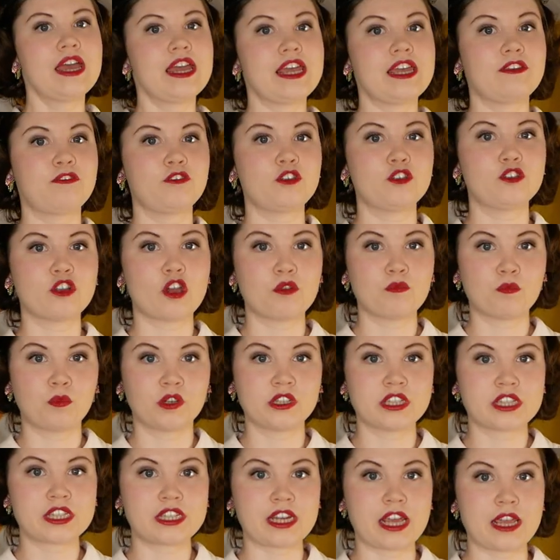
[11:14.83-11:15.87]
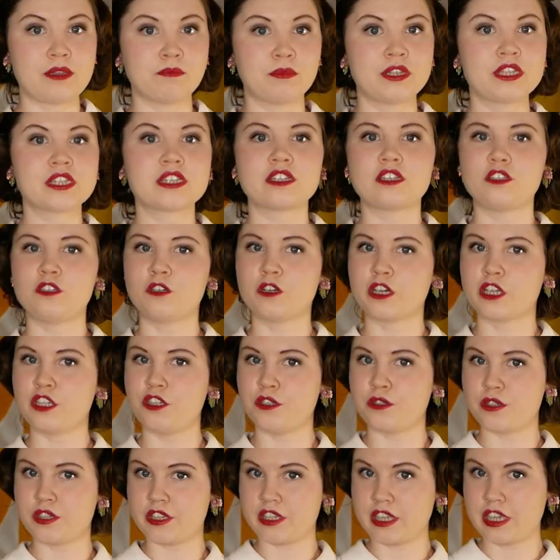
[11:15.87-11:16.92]
If you don't want stamens, you can
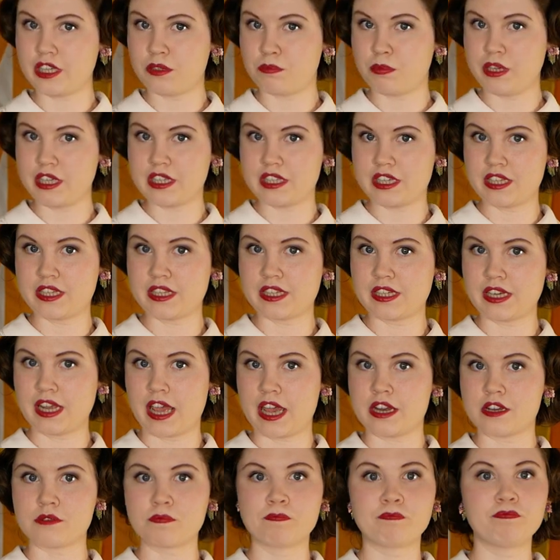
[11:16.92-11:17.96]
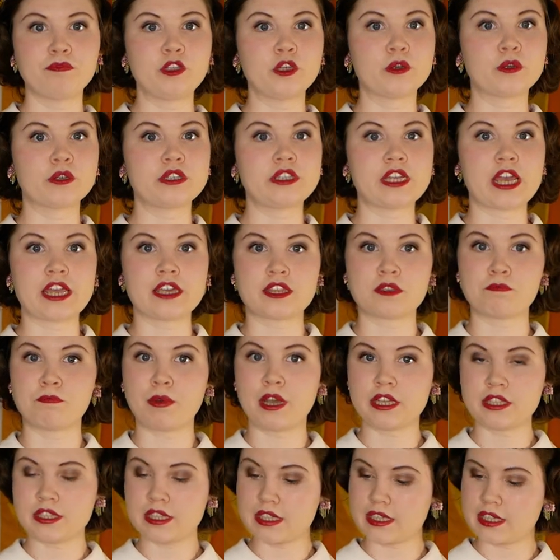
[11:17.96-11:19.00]
use seed beads instead. You could take the
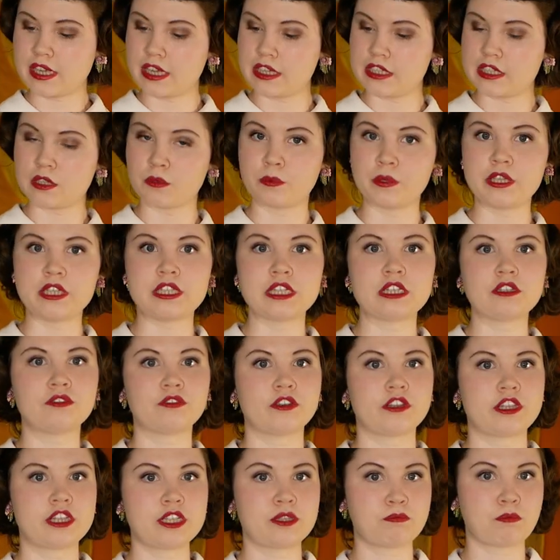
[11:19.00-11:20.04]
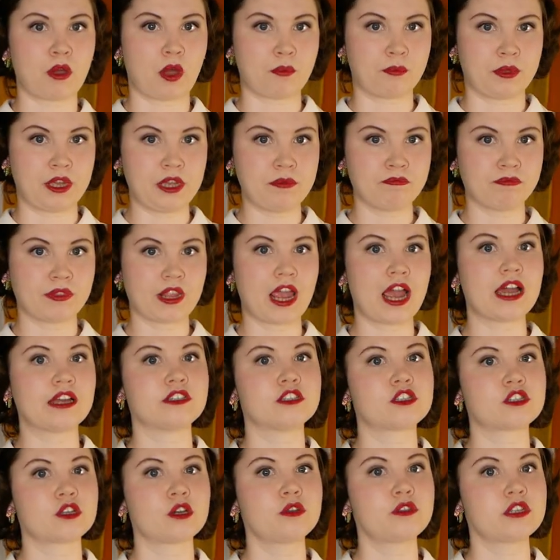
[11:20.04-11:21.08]
button centre we did for this poppy
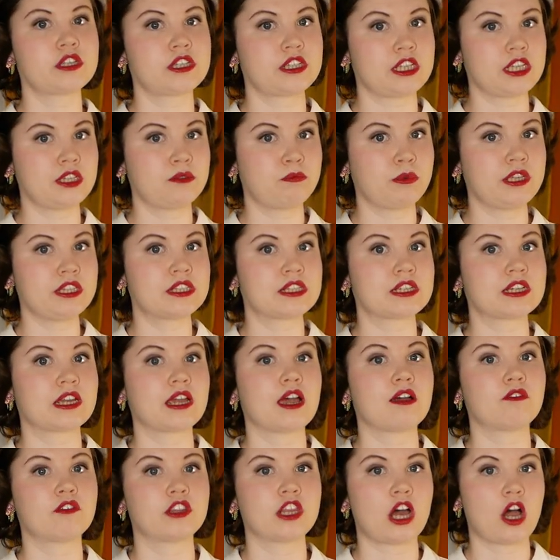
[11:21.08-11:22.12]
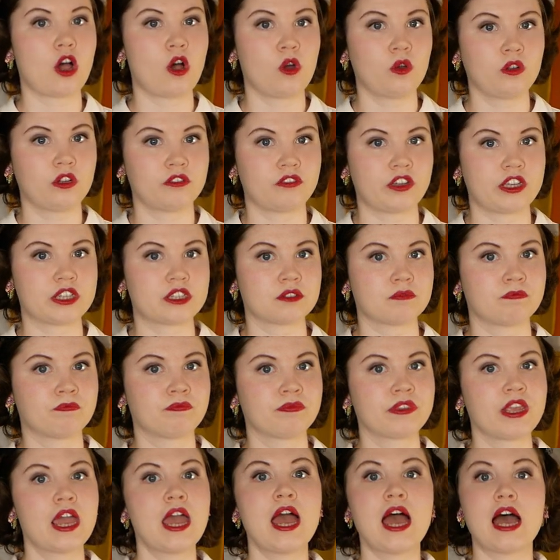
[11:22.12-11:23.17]
and sew the seed beads to cover the whole of it.
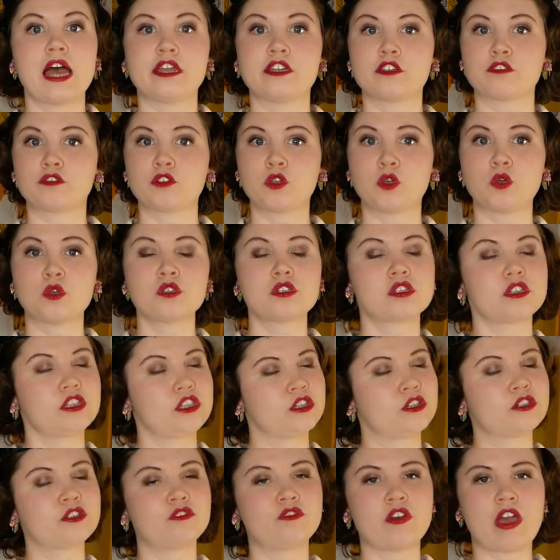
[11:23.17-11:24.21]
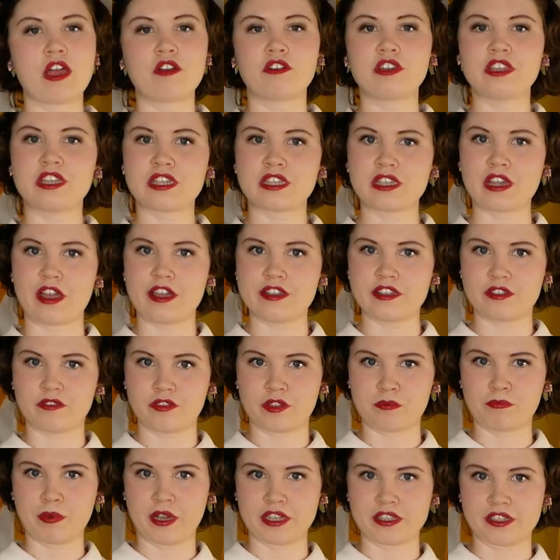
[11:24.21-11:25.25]
And of course, you could vary the size
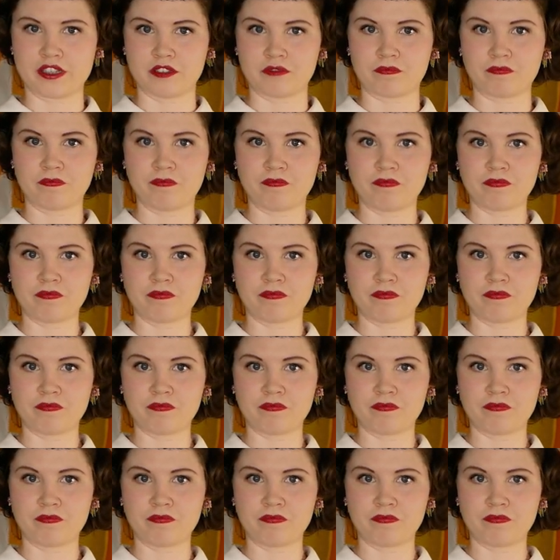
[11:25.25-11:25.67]
of the button.